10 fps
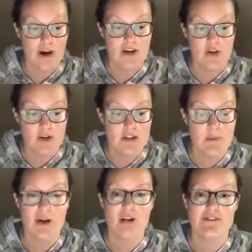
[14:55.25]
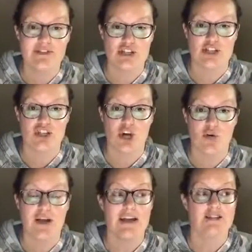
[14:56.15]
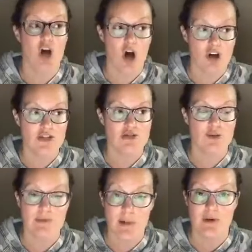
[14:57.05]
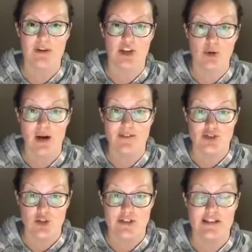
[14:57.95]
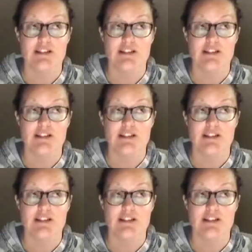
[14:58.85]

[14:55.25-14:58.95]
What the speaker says: When you're in the middle of a shit show, it's hard to remember that you have a choice.